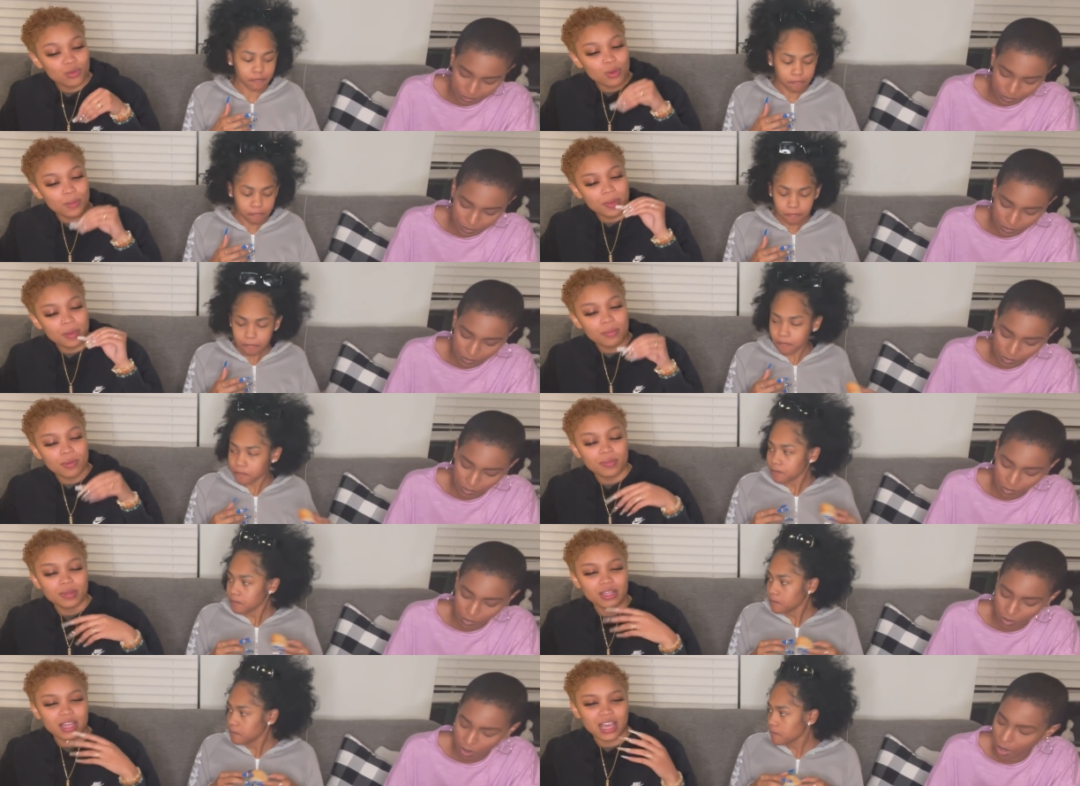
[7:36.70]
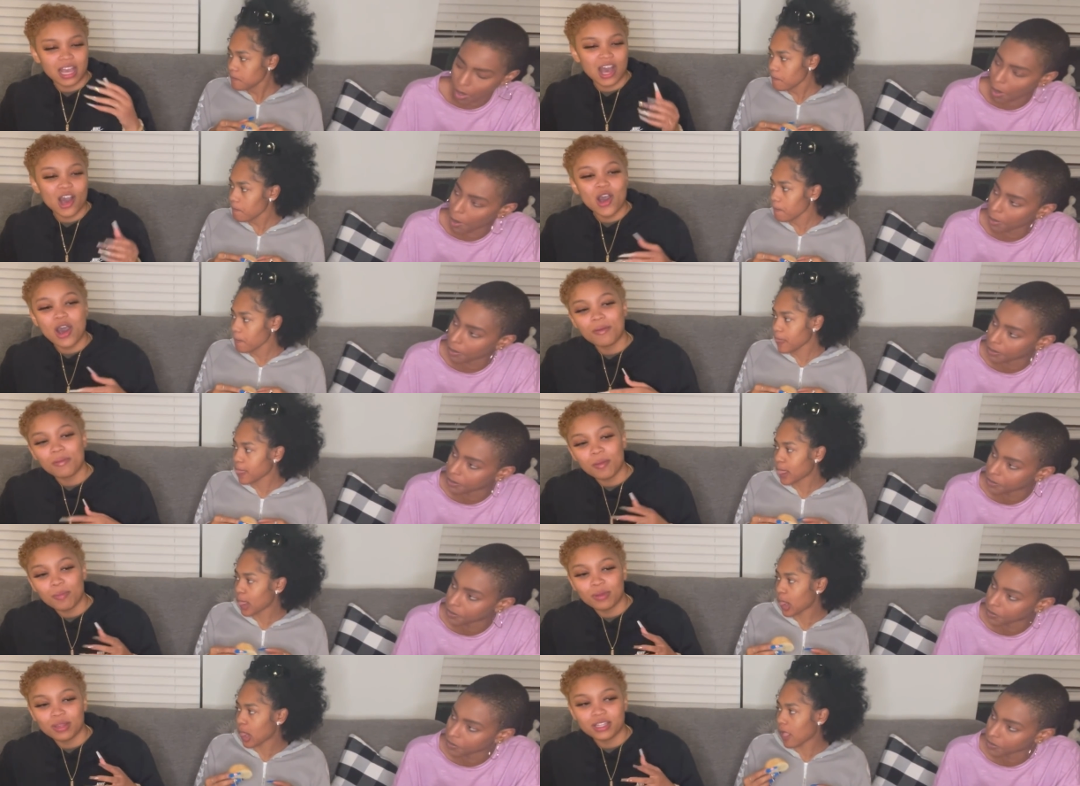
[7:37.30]
Speaker 1: when people be like, oh,
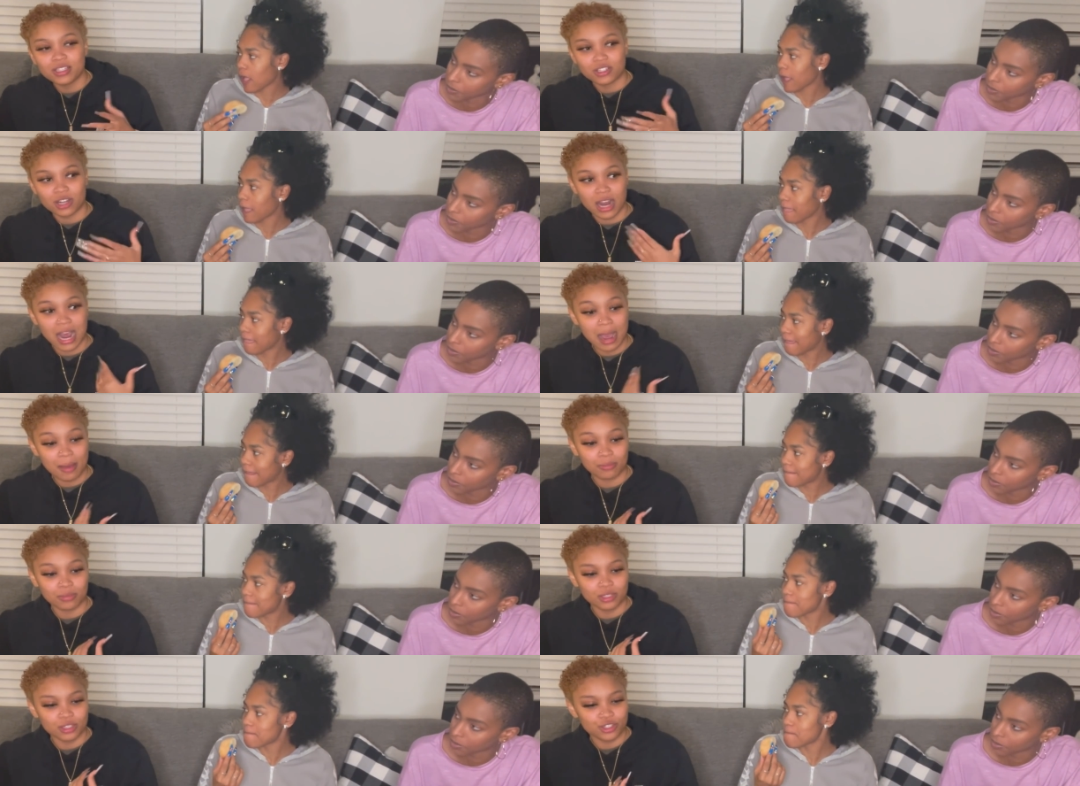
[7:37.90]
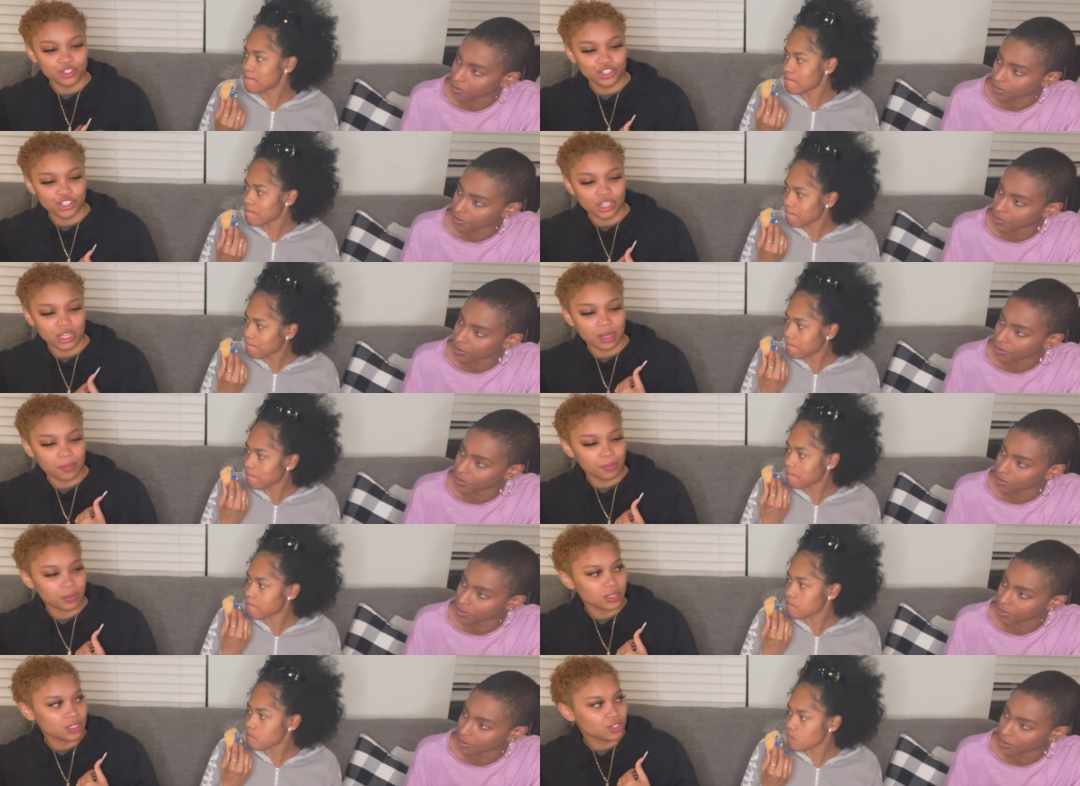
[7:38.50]
I'm a pleaser, I'm
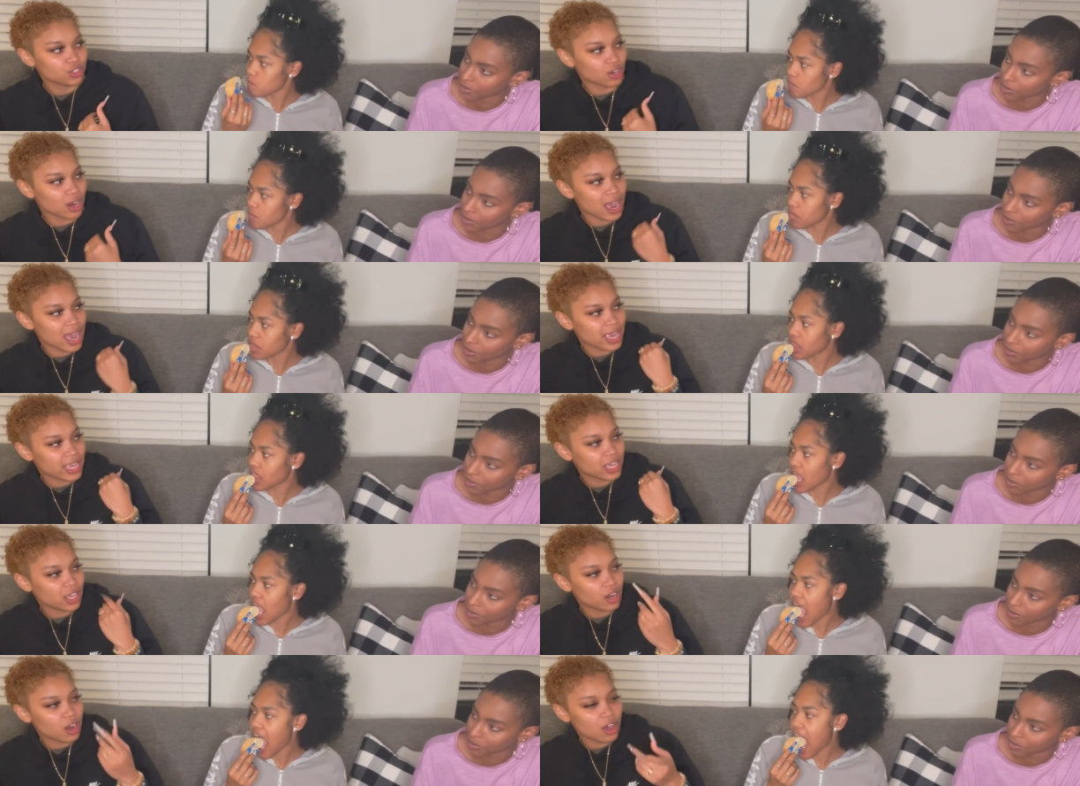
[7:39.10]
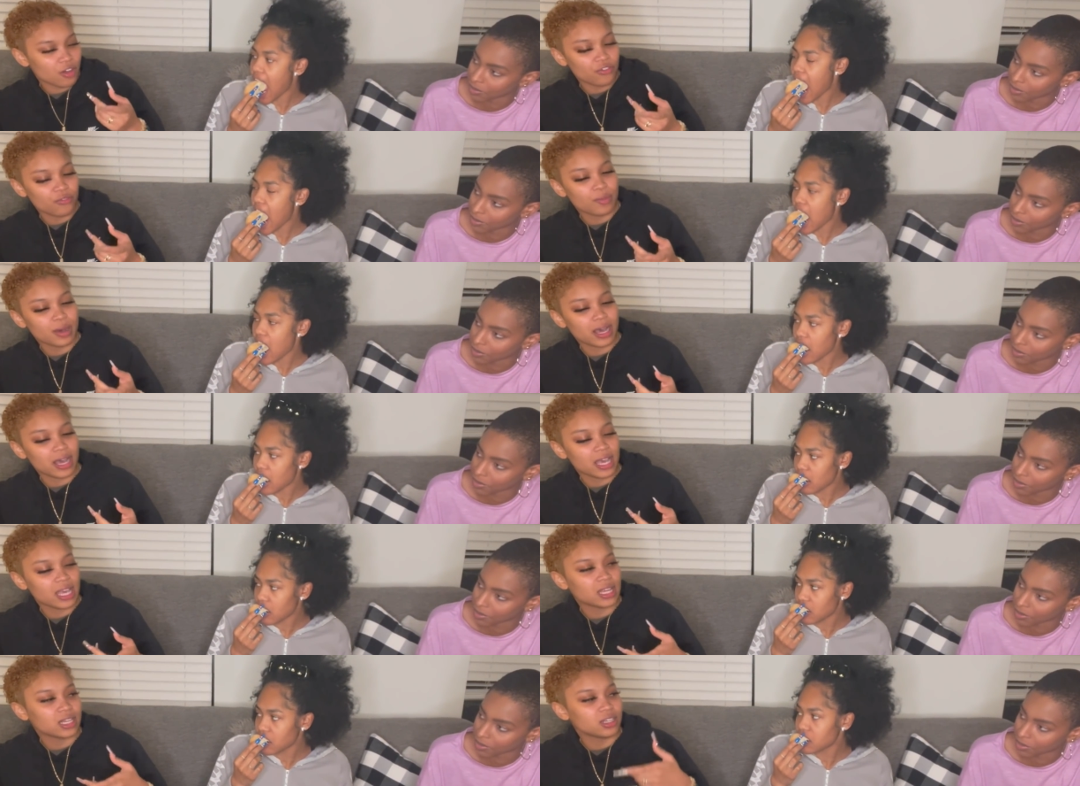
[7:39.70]
legit a pleaser. I get off
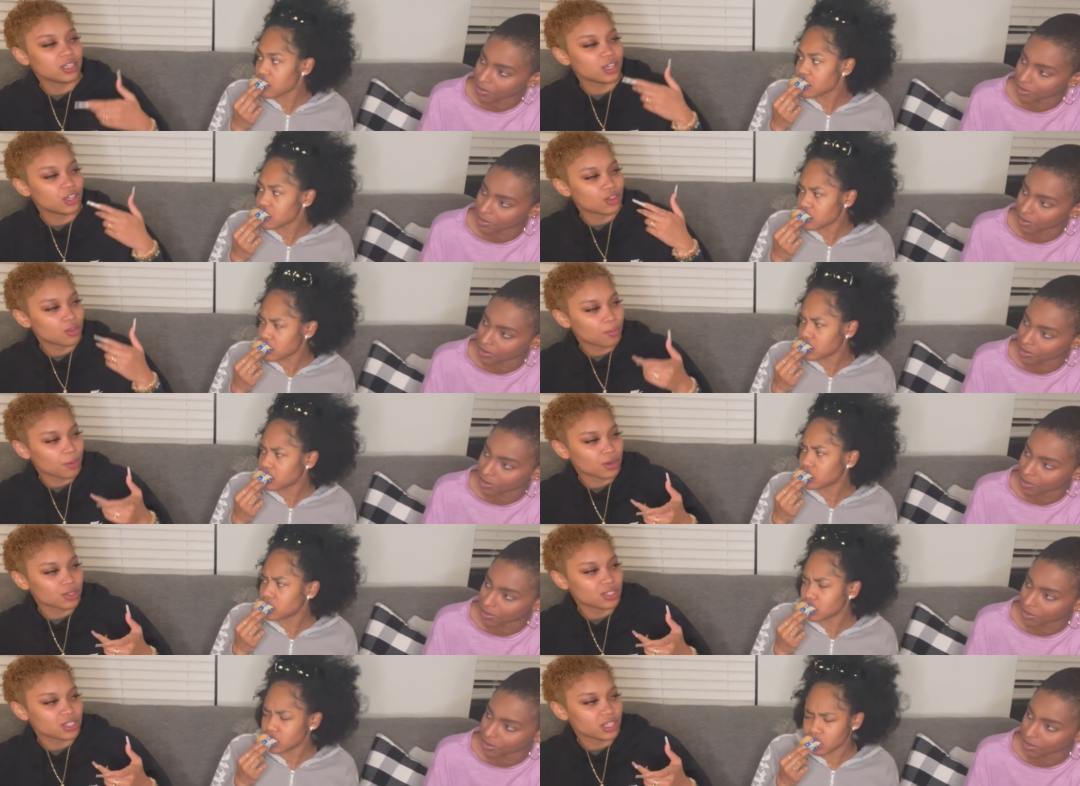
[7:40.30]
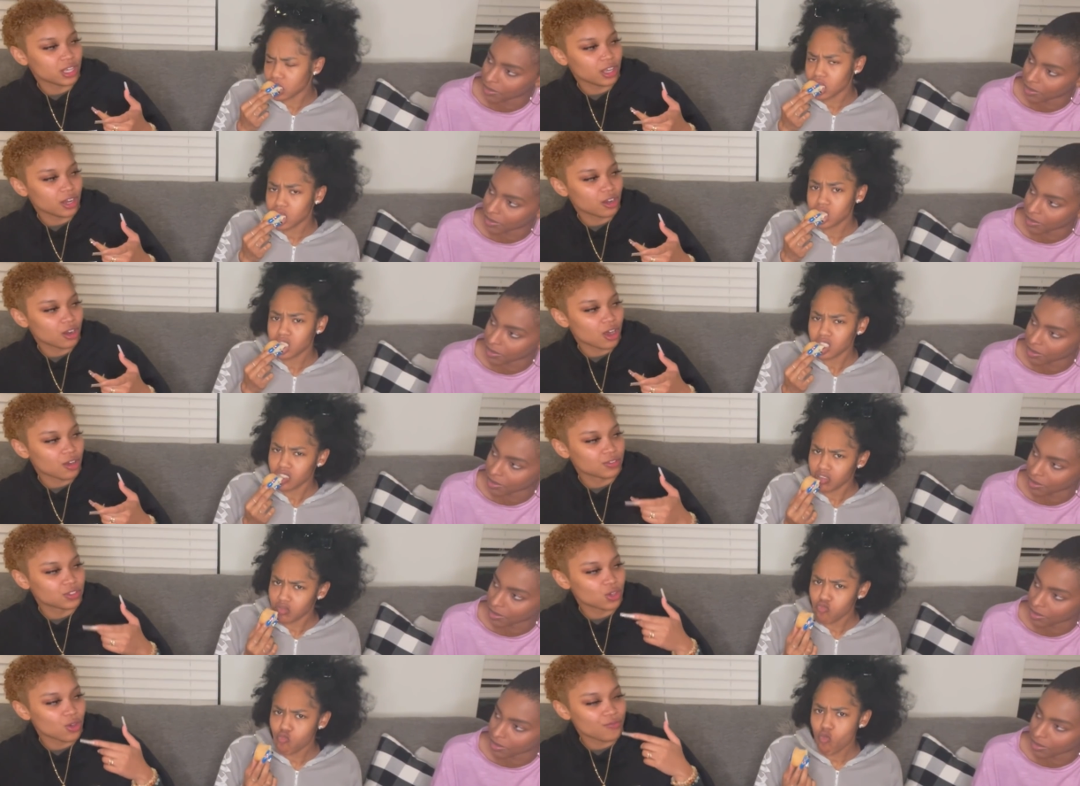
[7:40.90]
by the other person getting
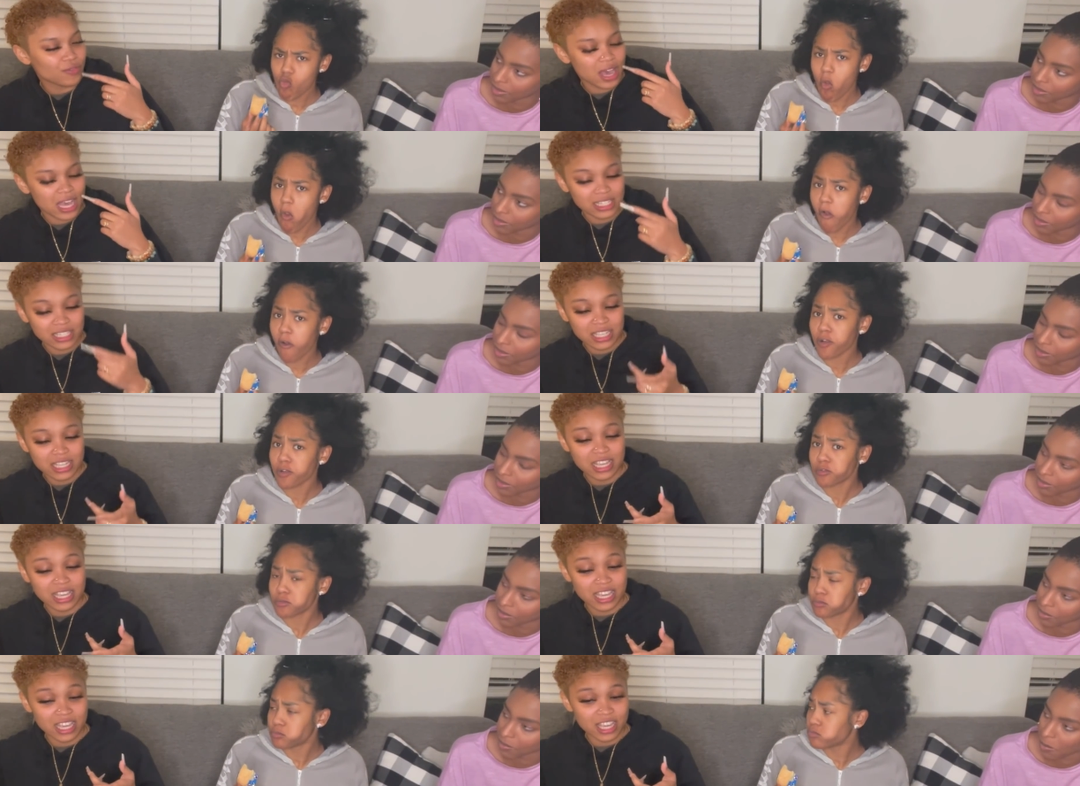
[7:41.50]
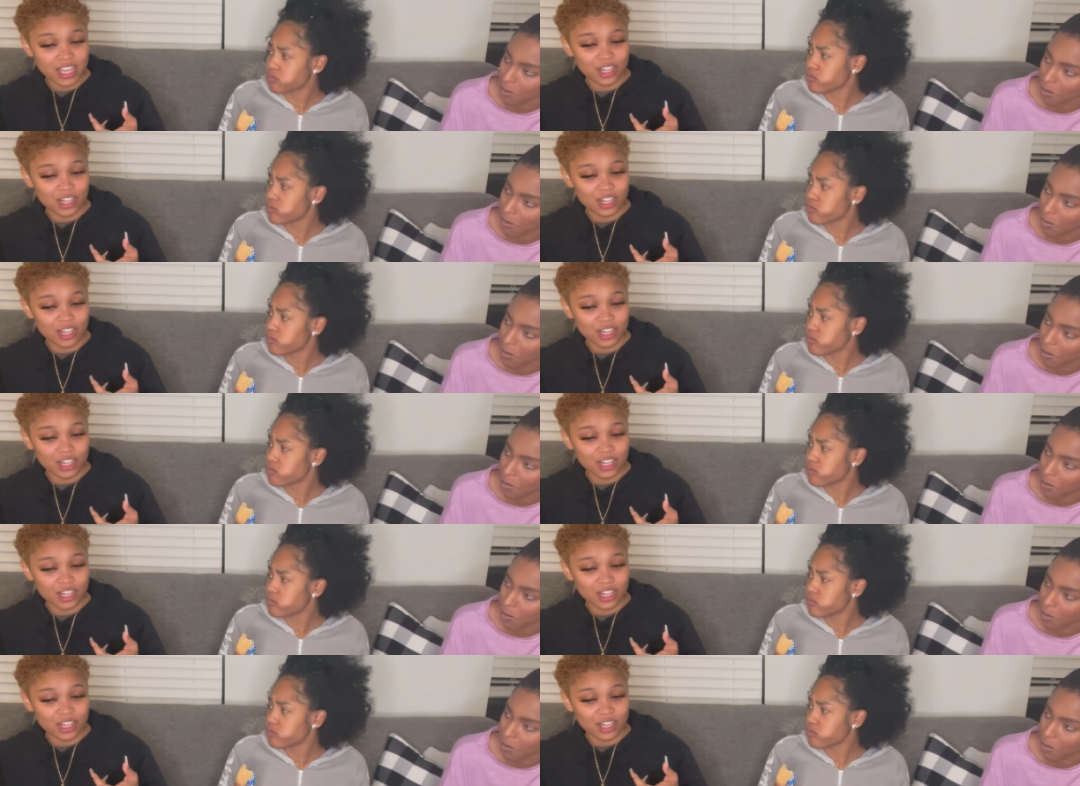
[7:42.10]
off. So if I see he